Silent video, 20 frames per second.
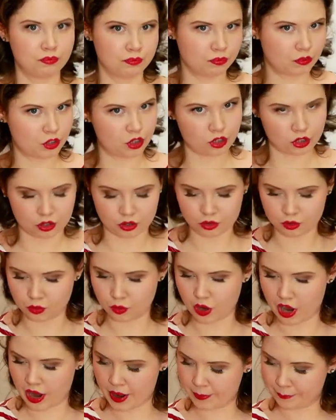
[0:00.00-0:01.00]

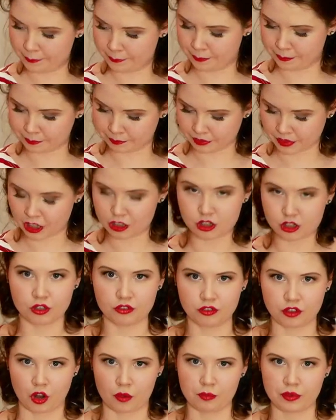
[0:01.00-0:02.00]

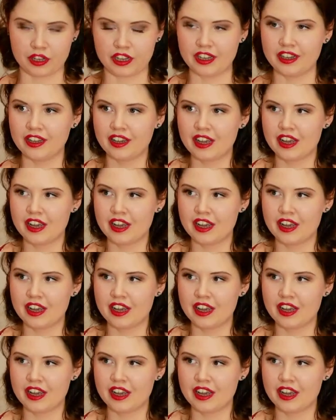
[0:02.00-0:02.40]
floppy.